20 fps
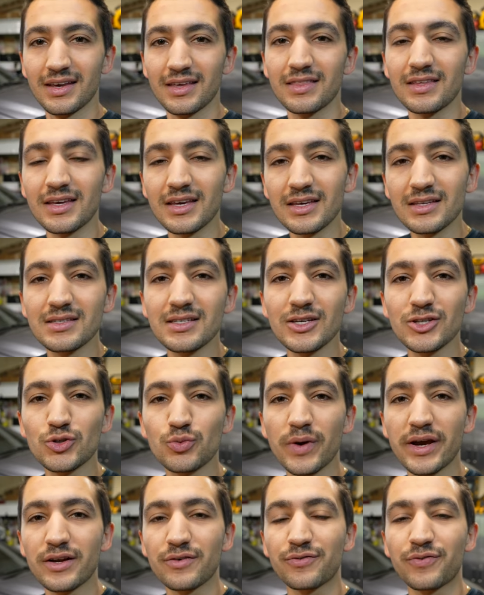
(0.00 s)
The easiest
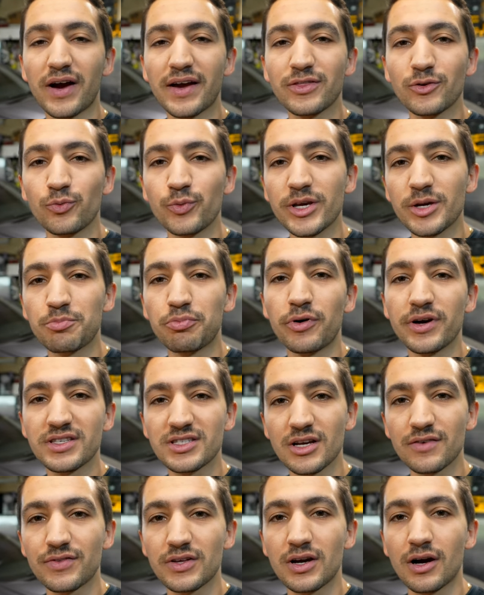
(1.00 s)
way to find the weak points
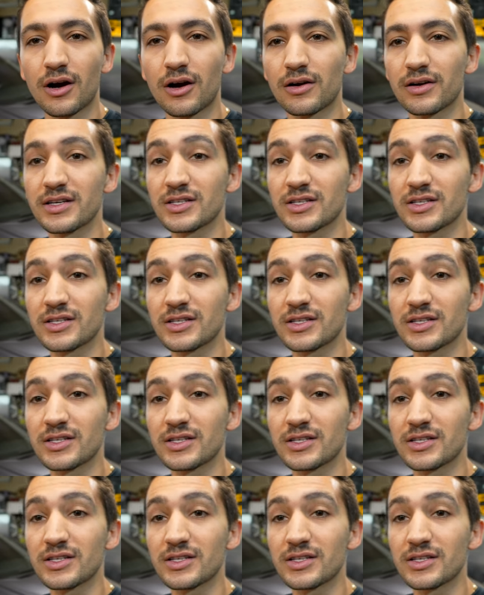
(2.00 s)
of the car